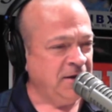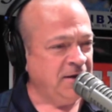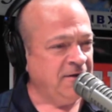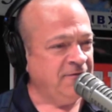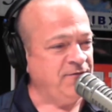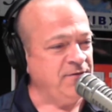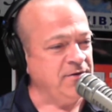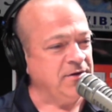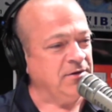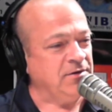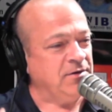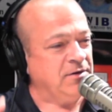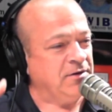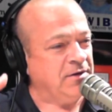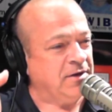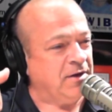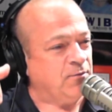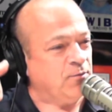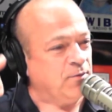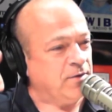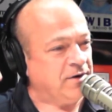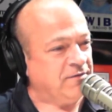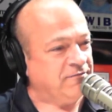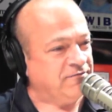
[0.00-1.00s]
If we could get
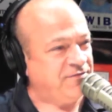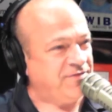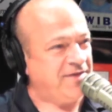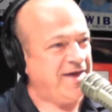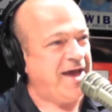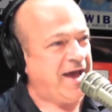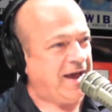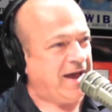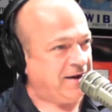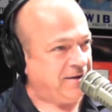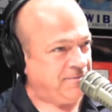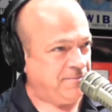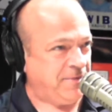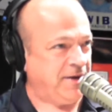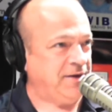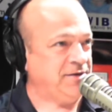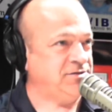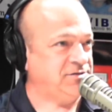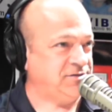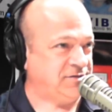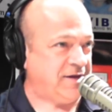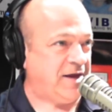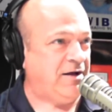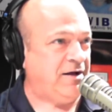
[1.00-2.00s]
rid of that, it might
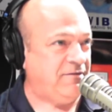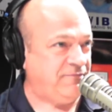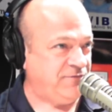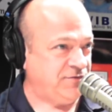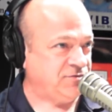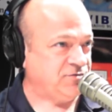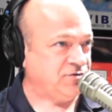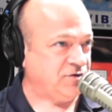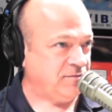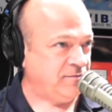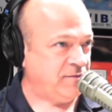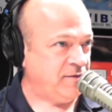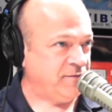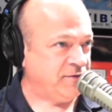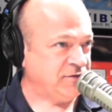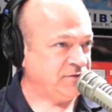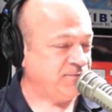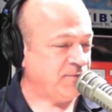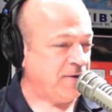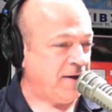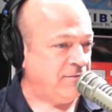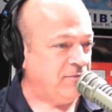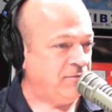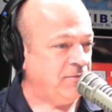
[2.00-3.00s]
solve the term limits
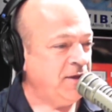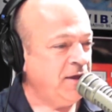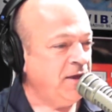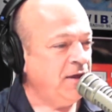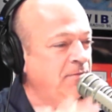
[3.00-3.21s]
problem.